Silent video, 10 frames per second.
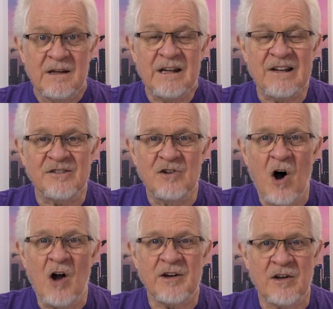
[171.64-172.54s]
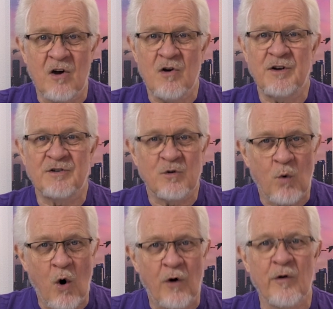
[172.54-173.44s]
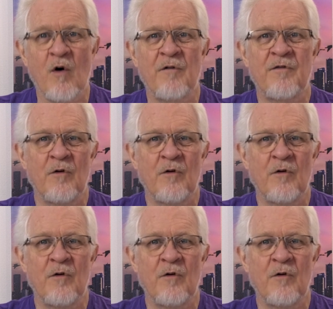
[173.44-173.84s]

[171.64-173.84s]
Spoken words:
is not going to ward off